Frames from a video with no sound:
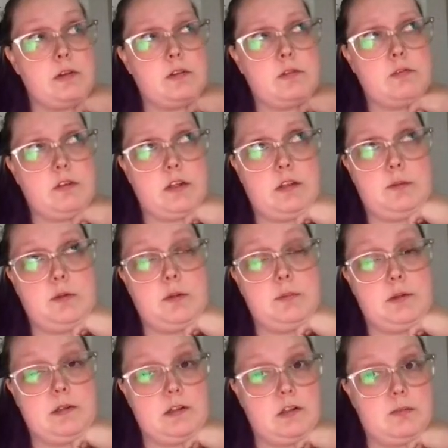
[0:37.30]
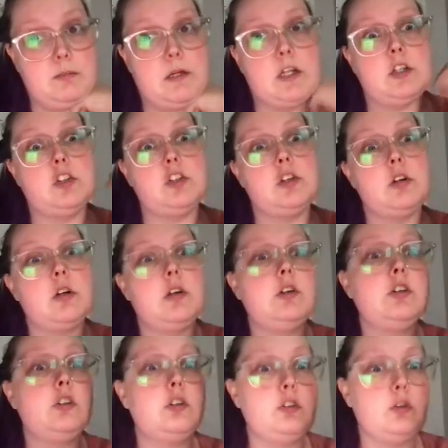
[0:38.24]
Facebook business page
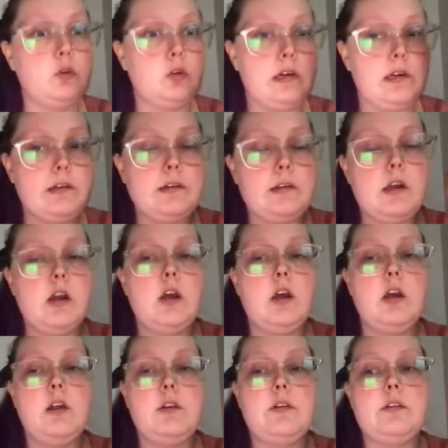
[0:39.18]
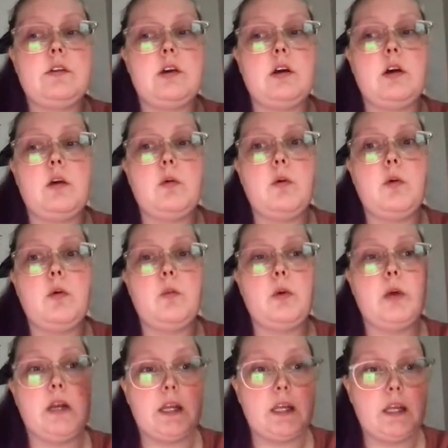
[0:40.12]
stories. So
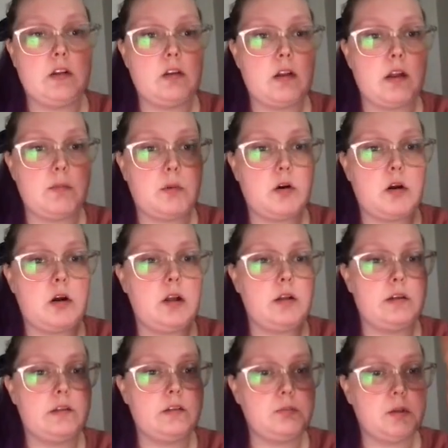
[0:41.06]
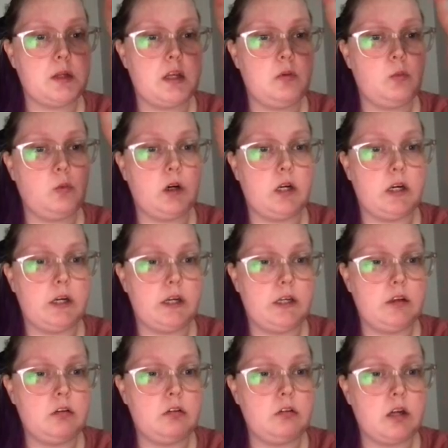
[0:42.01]
when I get to that part, I'll explain
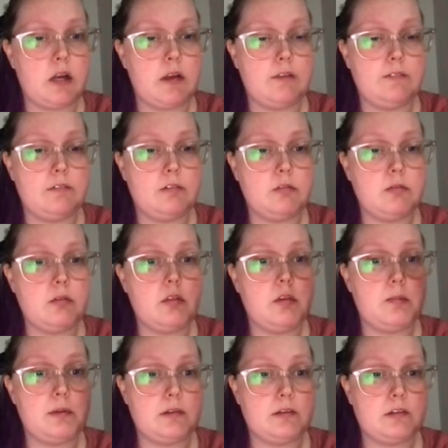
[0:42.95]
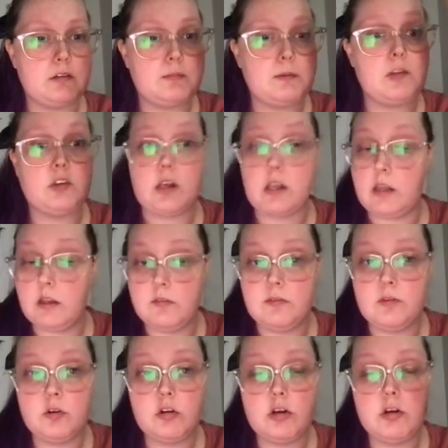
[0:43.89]
why I have the business page and the
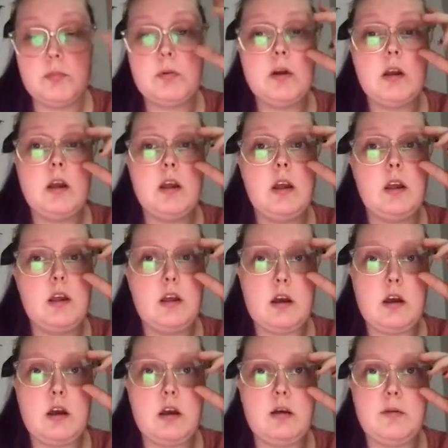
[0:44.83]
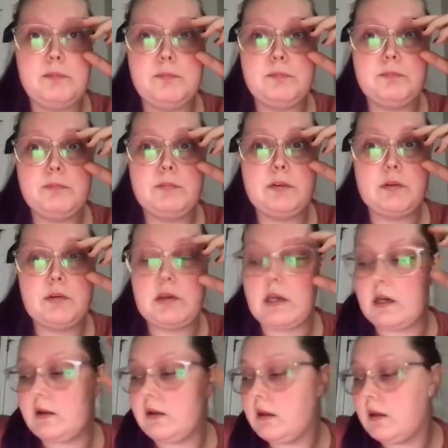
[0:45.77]
group. So
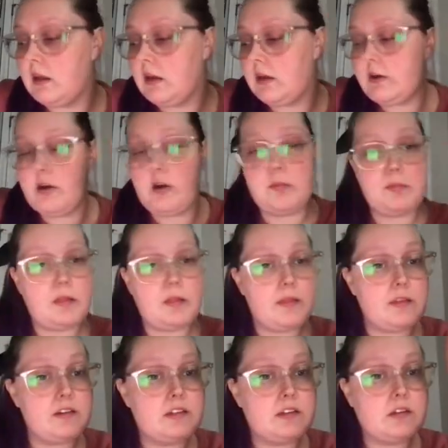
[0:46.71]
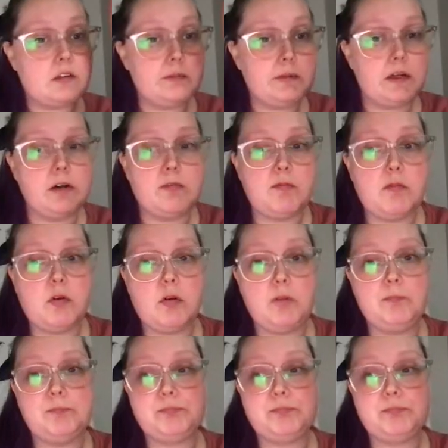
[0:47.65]
yeah, I hope that this is going to be helpful.